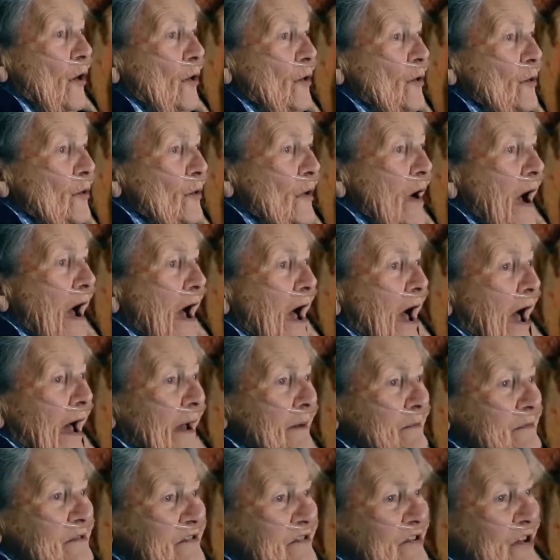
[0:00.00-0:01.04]
oh,
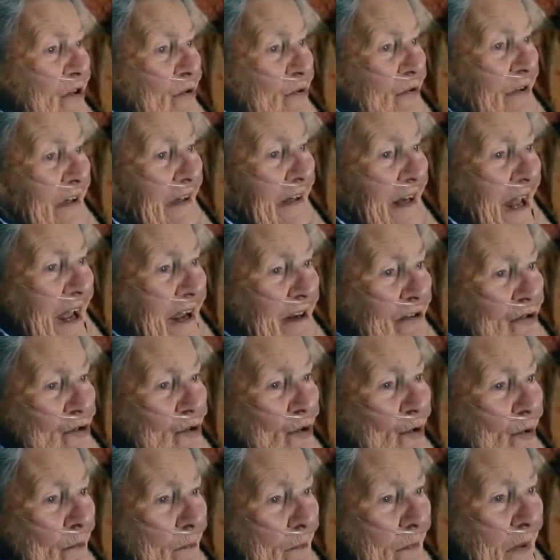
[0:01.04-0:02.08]
I'm so glad
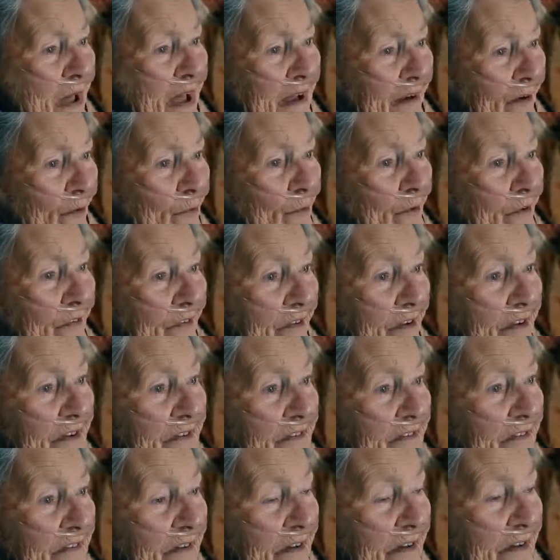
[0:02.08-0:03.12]
you're back with
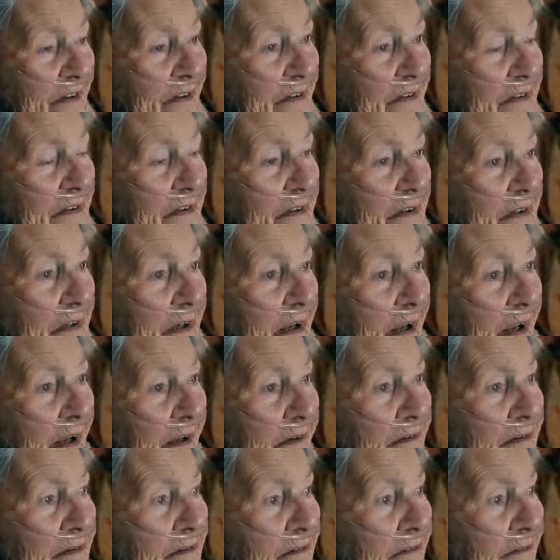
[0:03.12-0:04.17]
us.
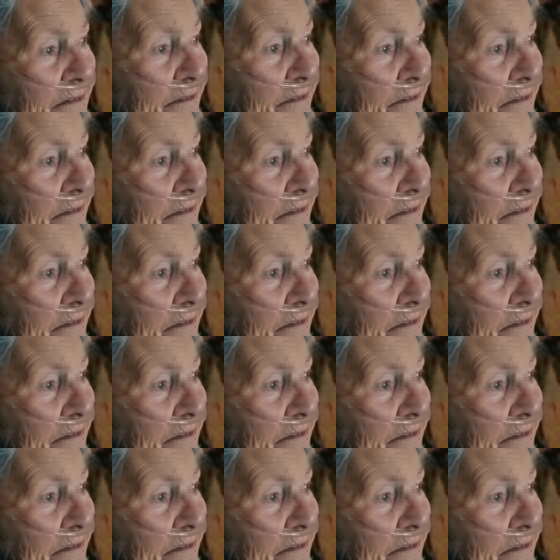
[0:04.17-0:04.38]
And,